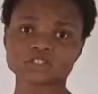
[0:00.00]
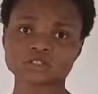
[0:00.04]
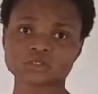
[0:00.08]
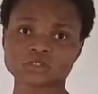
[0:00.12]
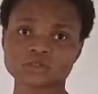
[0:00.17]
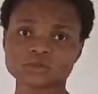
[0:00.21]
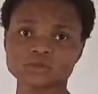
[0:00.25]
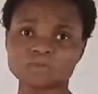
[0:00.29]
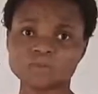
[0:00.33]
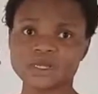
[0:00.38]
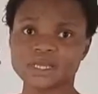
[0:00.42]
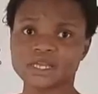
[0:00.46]

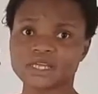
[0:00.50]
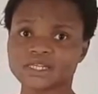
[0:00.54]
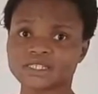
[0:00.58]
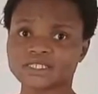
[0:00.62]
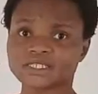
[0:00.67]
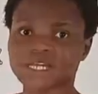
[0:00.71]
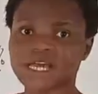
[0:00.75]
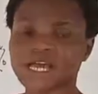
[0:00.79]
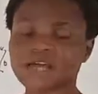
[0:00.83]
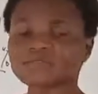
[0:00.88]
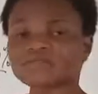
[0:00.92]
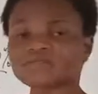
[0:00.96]
made
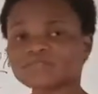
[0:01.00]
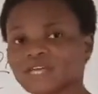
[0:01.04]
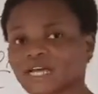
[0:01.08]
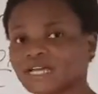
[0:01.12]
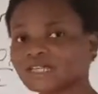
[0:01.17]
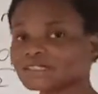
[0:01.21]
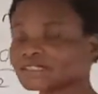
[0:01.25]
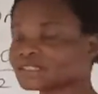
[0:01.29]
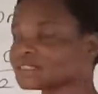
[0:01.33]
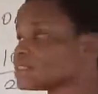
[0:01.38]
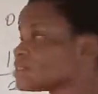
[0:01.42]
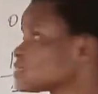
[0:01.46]
after this,
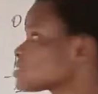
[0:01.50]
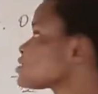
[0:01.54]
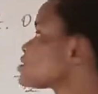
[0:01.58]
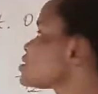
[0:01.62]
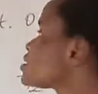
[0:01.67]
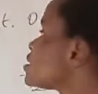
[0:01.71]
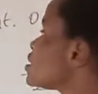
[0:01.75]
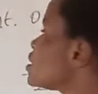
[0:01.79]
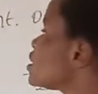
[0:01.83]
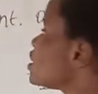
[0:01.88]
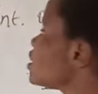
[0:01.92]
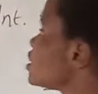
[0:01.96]

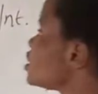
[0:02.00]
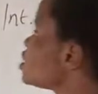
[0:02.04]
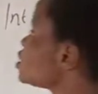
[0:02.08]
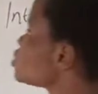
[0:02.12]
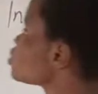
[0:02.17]
it will